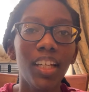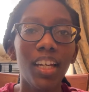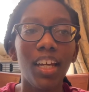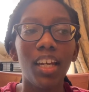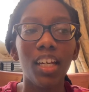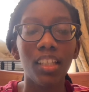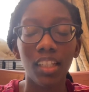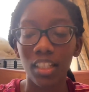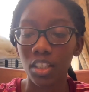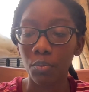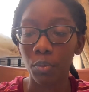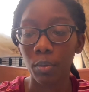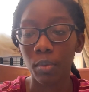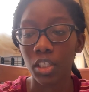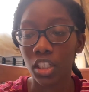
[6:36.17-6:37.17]
And that's
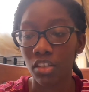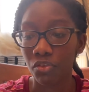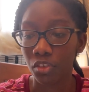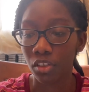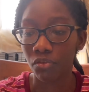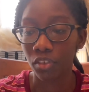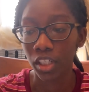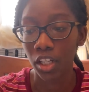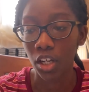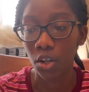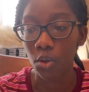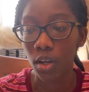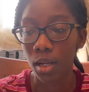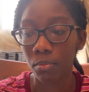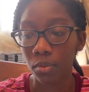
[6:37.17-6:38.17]
pretty much it for the
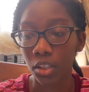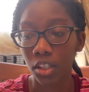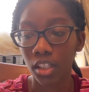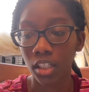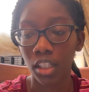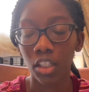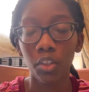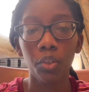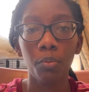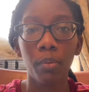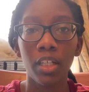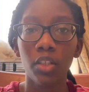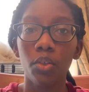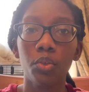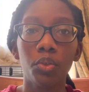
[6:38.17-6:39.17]
video. I'm gonna include my
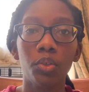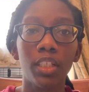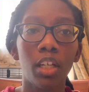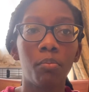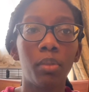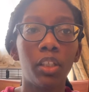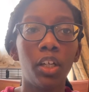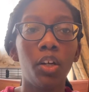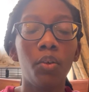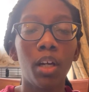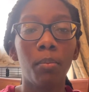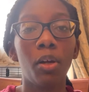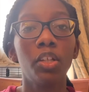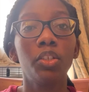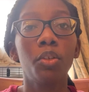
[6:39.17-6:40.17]
socials down below.
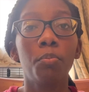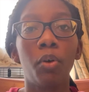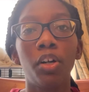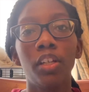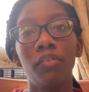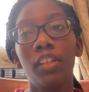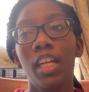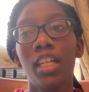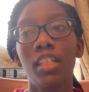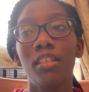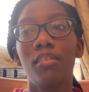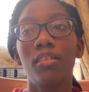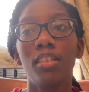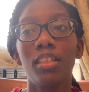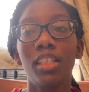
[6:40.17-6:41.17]
I'm also part of the
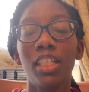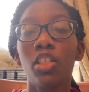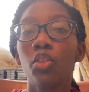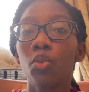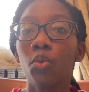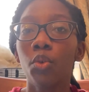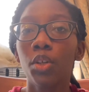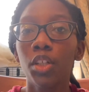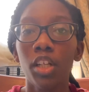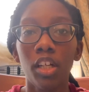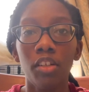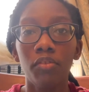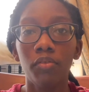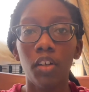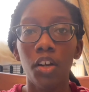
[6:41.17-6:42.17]
Discord
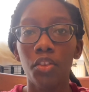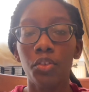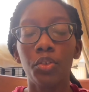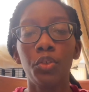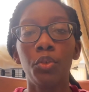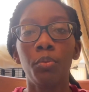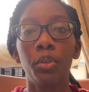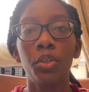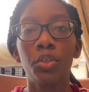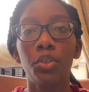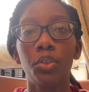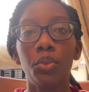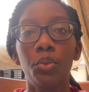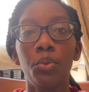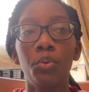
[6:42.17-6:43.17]
of Authortubers
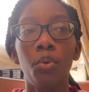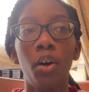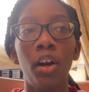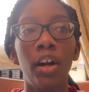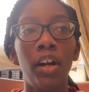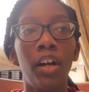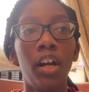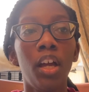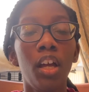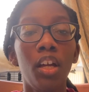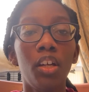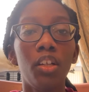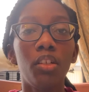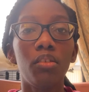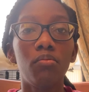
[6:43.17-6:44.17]
who are
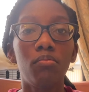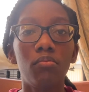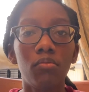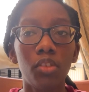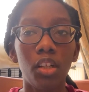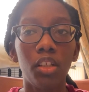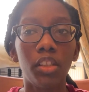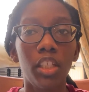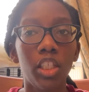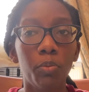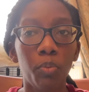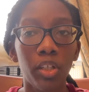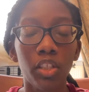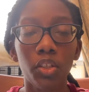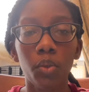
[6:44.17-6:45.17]
called the
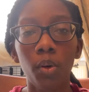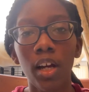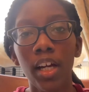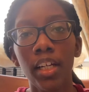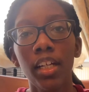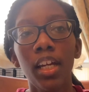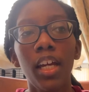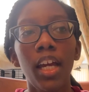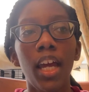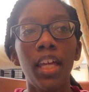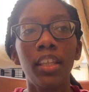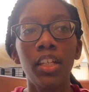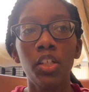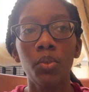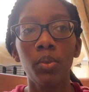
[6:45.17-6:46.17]
Sprint Squad, and
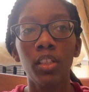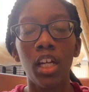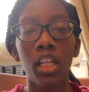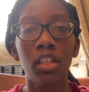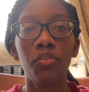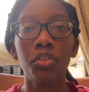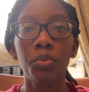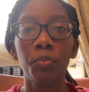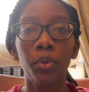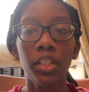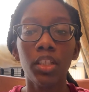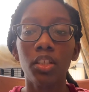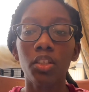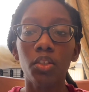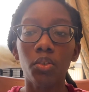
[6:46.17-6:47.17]
they do a lot of
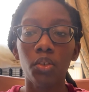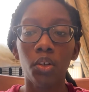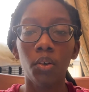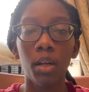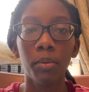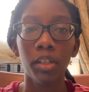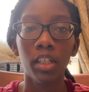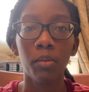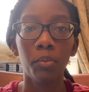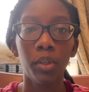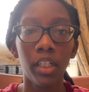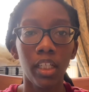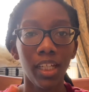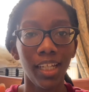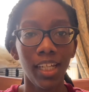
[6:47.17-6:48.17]
sprints, so I'm gonna put
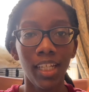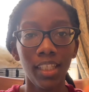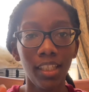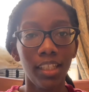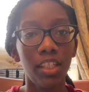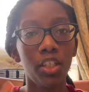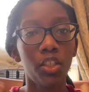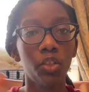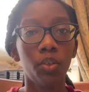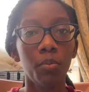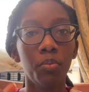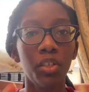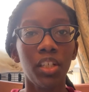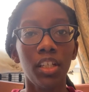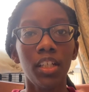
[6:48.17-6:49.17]
it in the
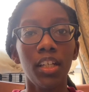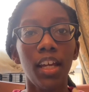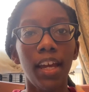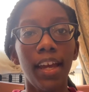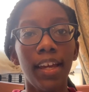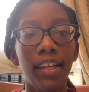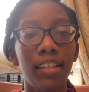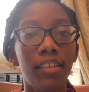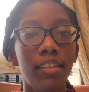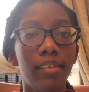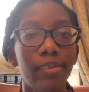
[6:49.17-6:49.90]
description, and